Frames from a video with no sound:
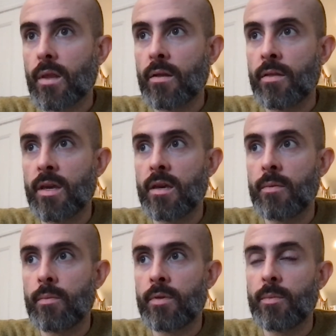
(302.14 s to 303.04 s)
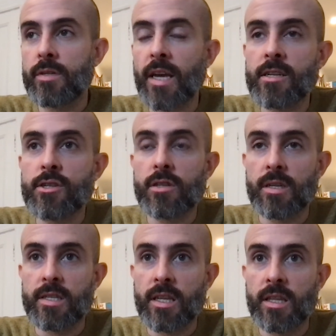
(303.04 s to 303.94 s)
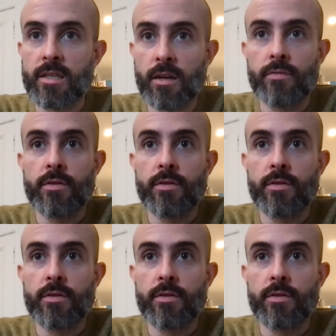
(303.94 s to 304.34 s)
The potential is in this kind of